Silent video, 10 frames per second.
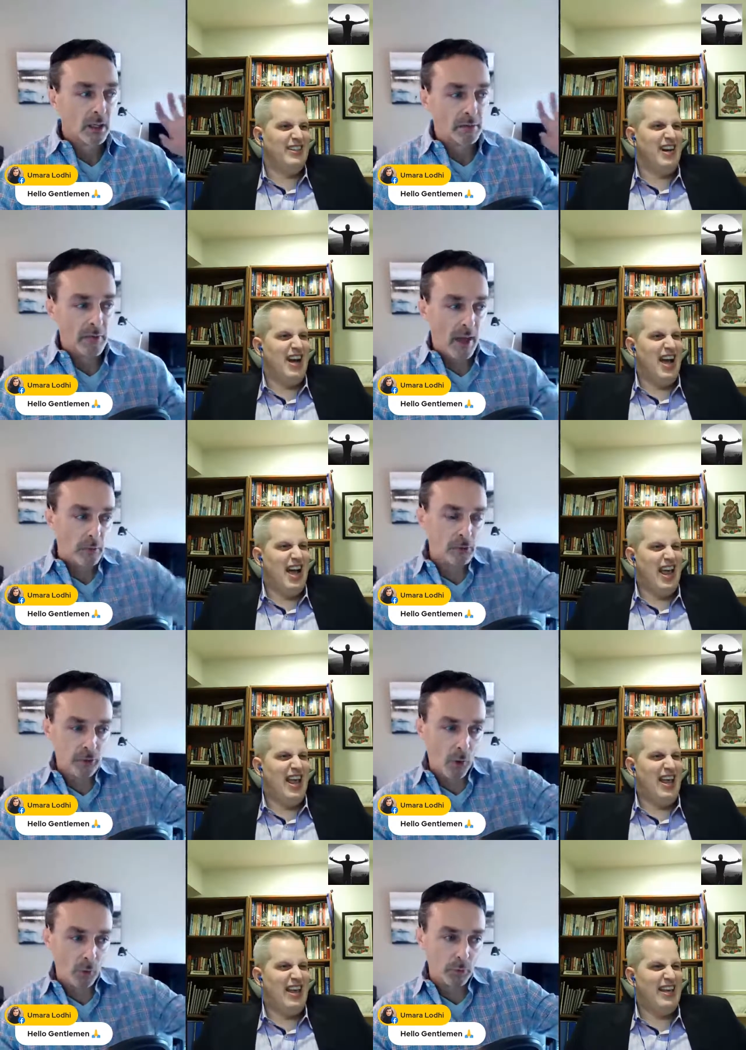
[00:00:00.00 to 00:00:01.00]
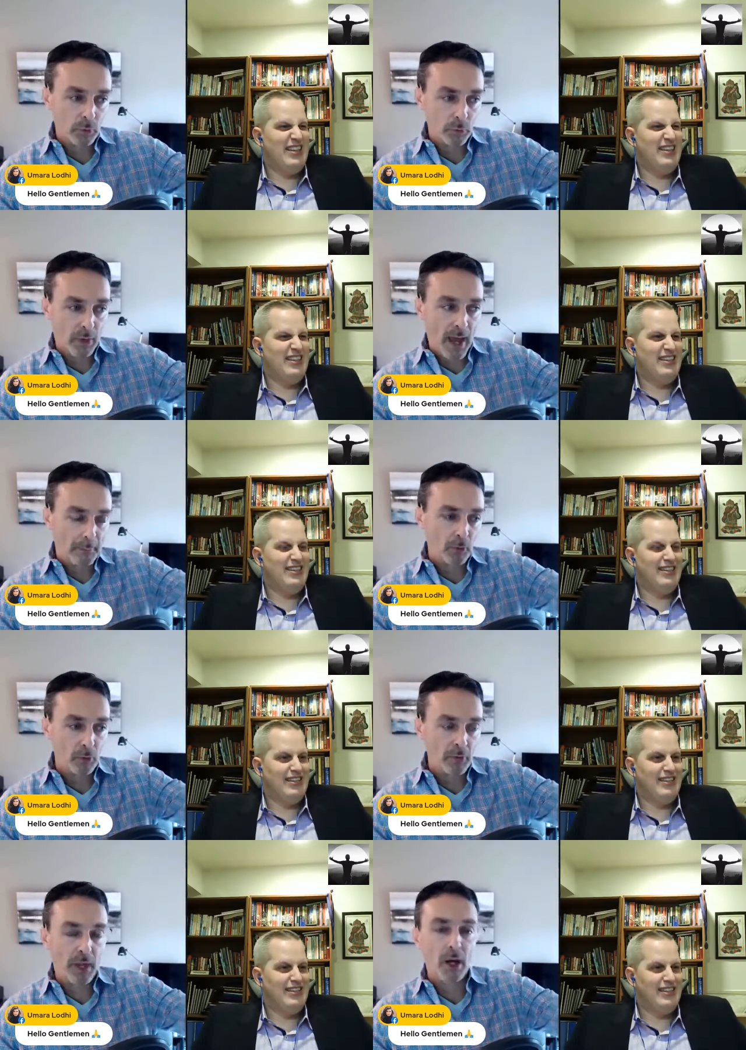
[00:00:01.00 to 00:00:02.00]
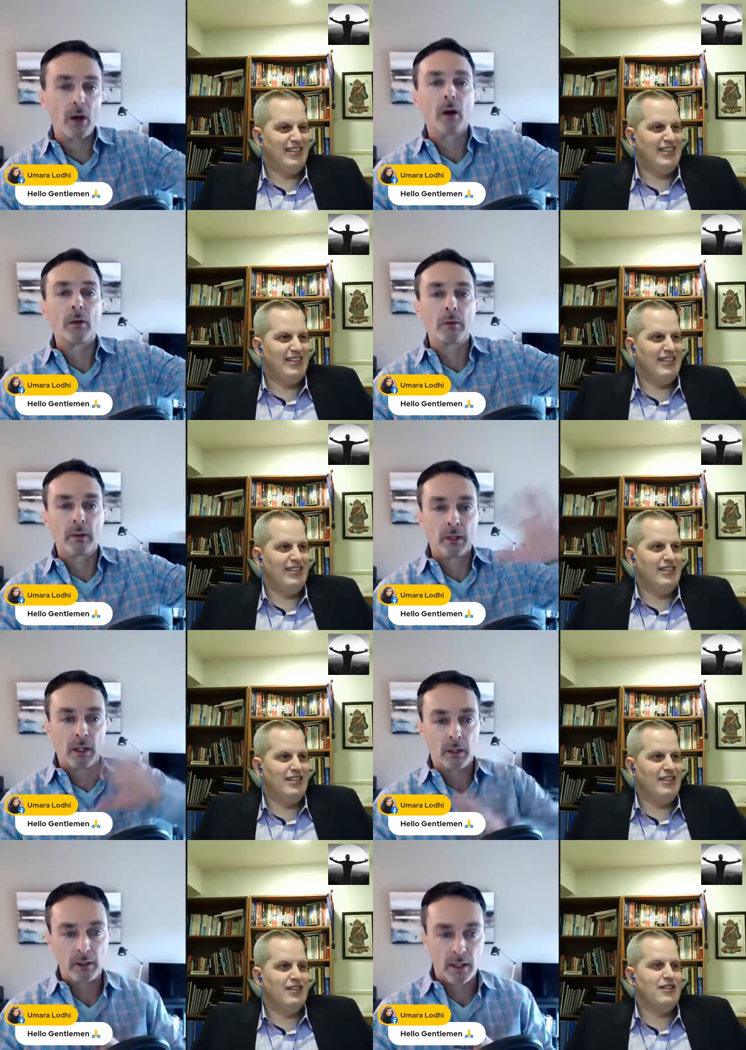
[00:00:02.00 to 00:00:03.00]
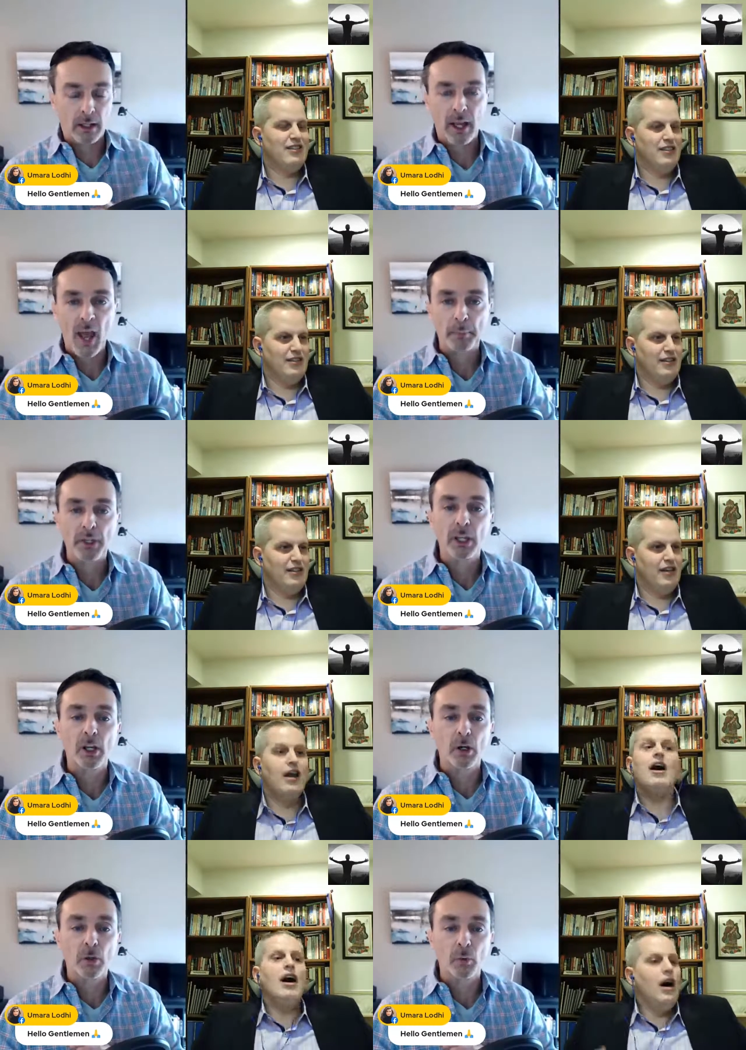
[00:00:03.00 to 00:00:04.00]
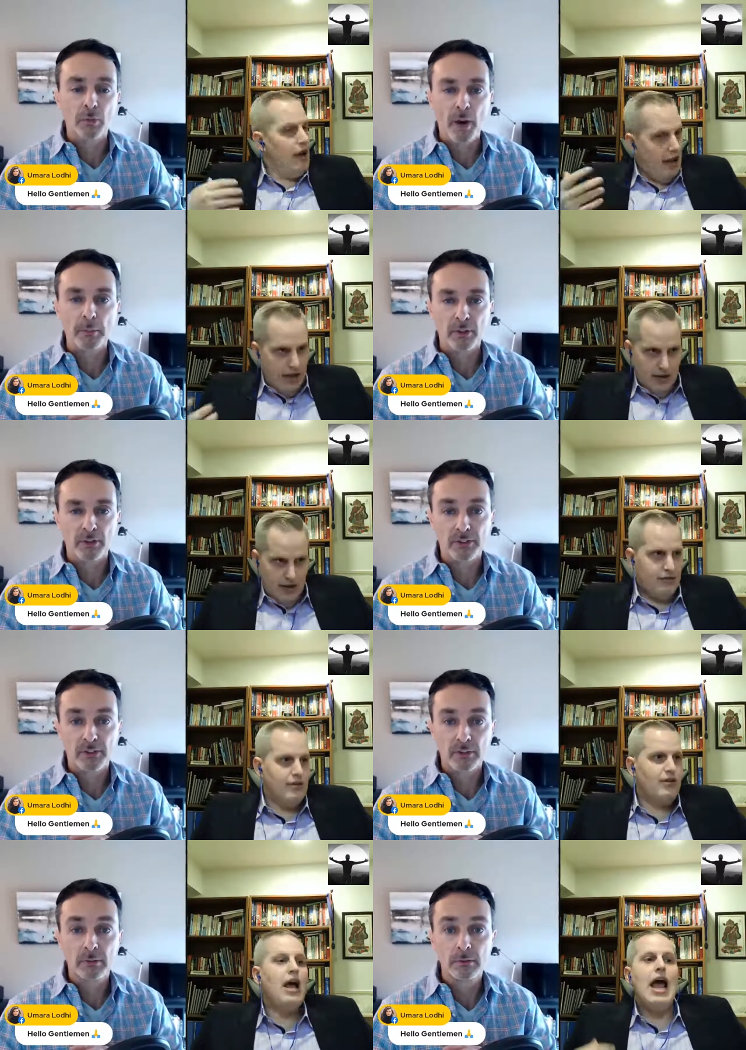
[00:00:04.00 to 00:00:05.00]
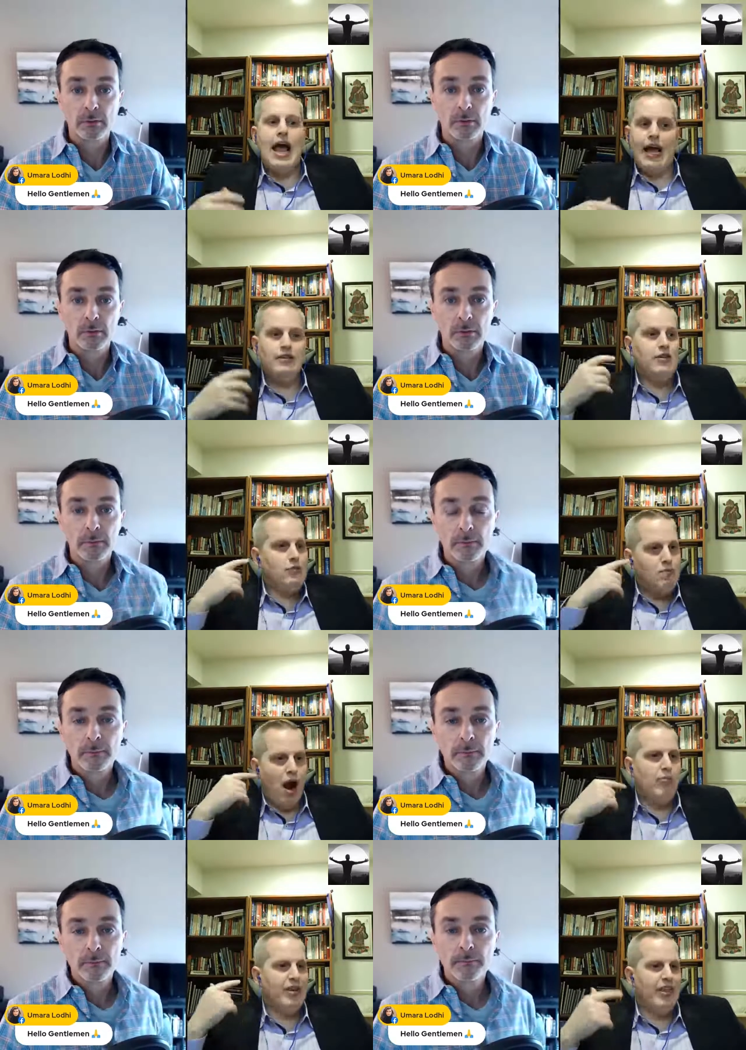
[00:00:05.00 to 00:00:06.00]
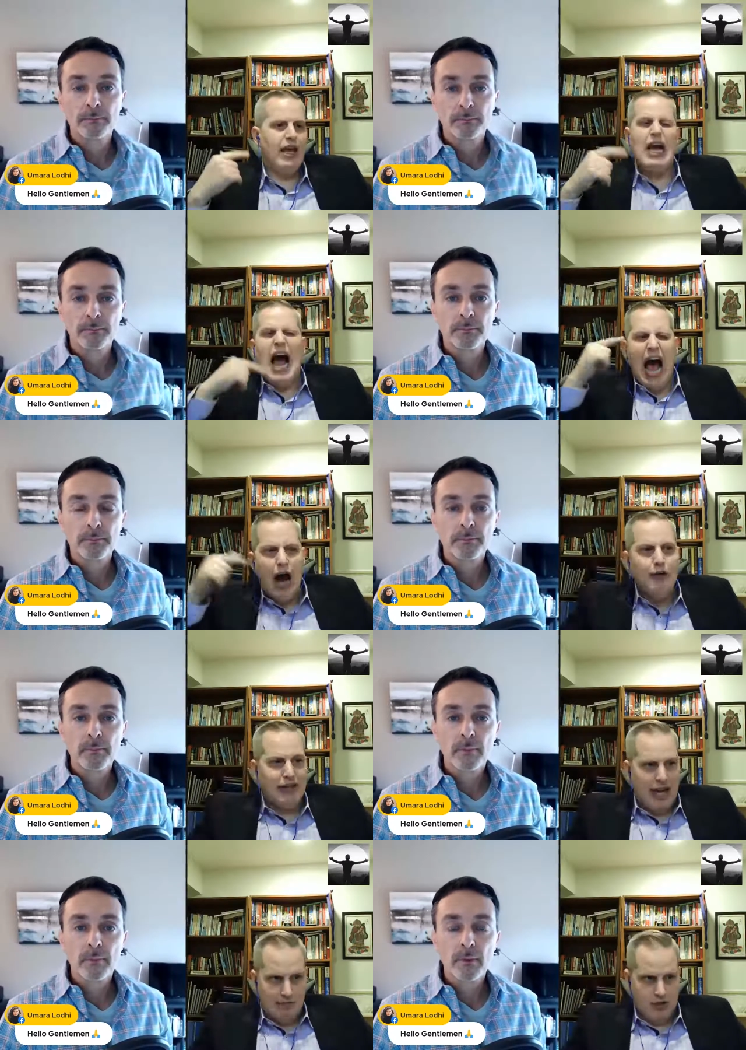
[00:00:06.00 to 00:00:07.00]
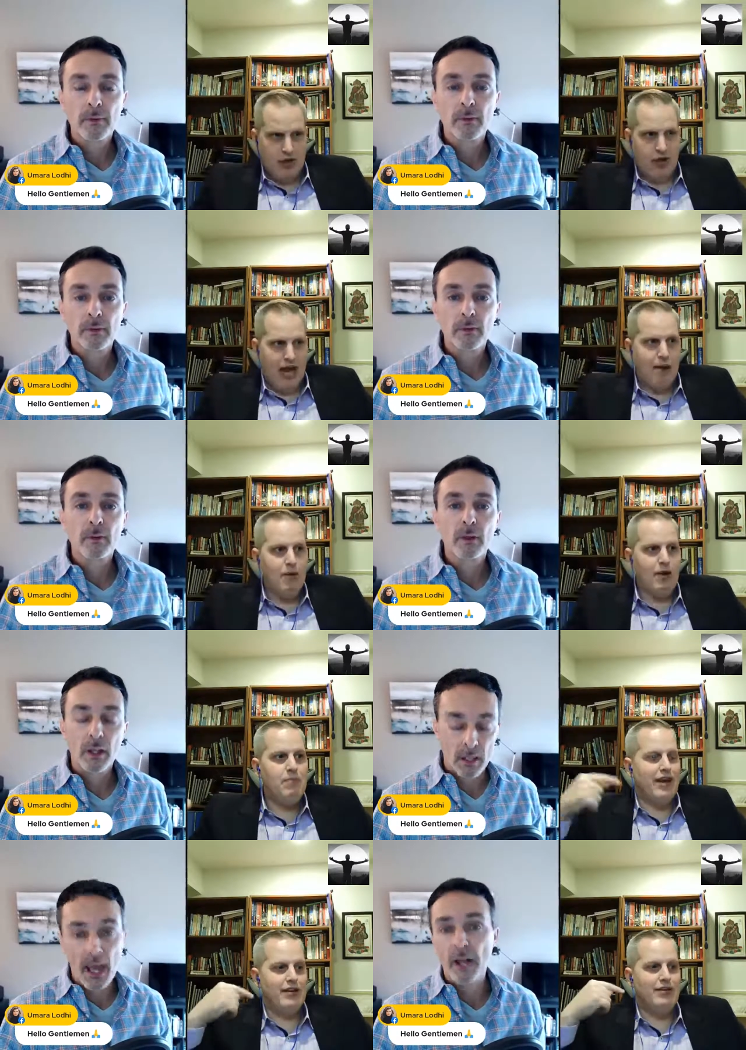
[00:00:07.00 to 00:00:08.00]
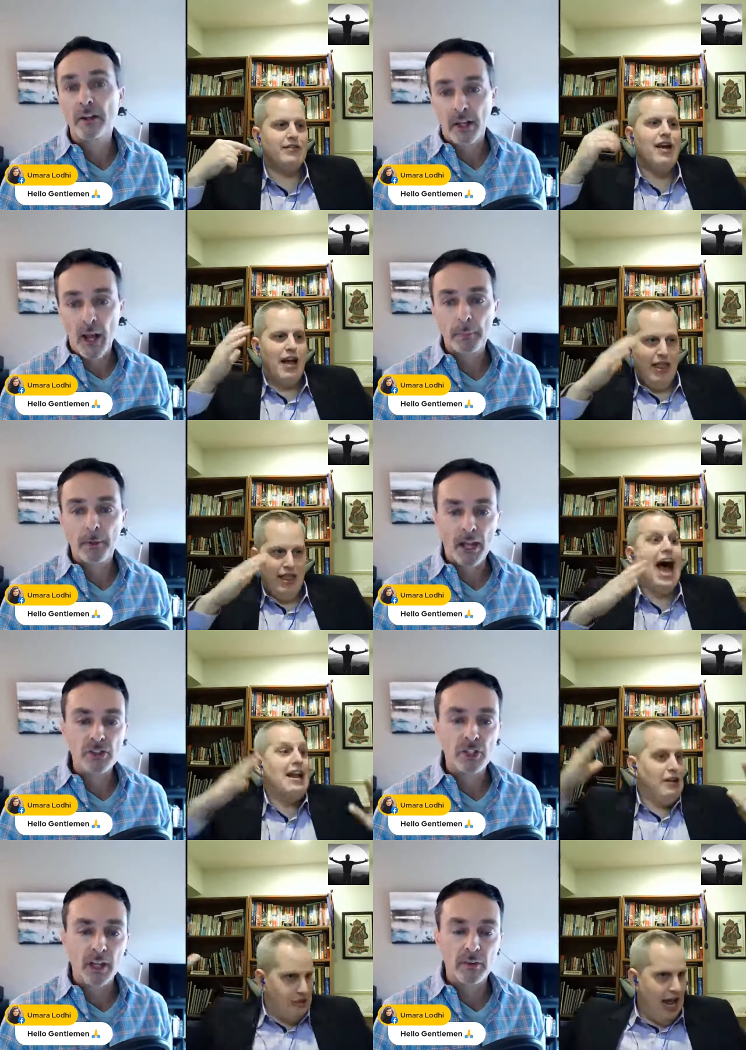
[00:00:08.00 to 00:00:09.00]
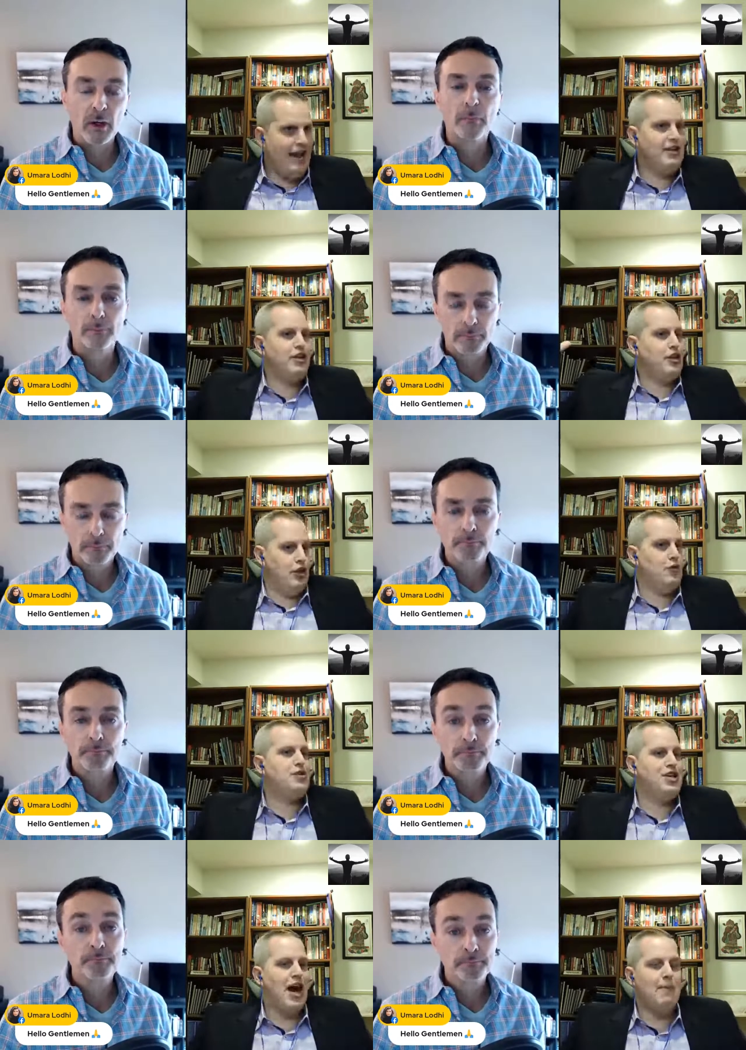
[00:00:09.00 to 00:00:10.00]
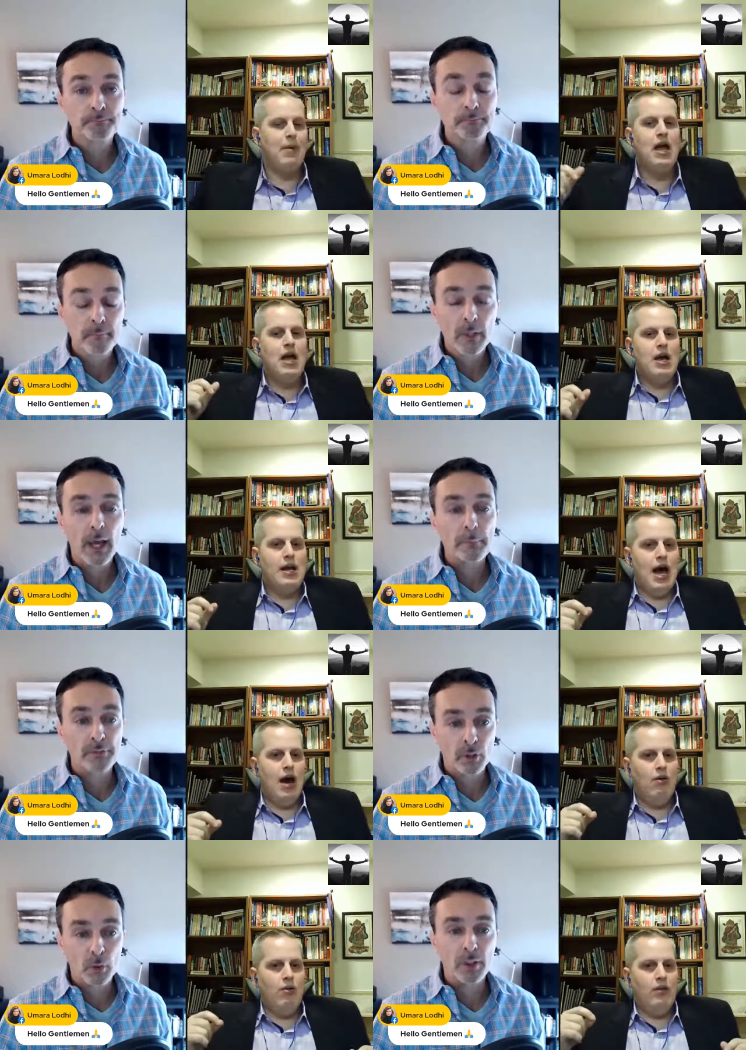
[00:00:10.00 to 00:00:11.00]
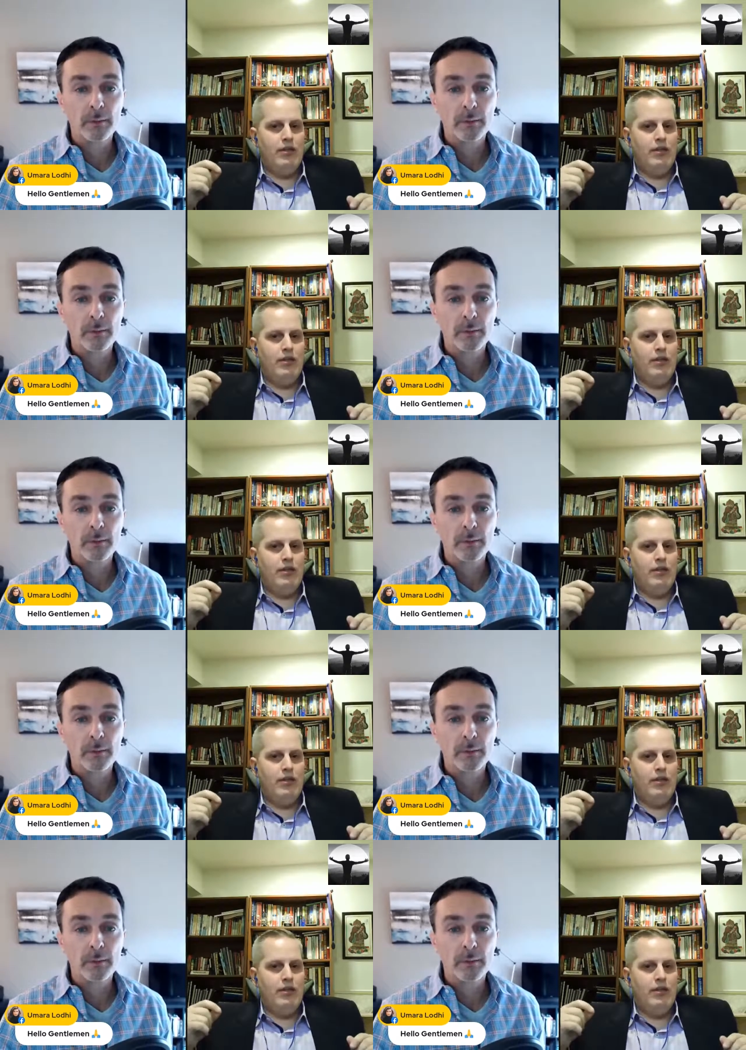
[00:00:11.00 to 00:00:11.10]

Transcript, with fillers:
Speaker 1: if that result happened over there, it can it can happen here with my business
Speaker 2: and you are probably thinking, how did that result happen? Because happen? that that is a huge jump. Absolutely. Now,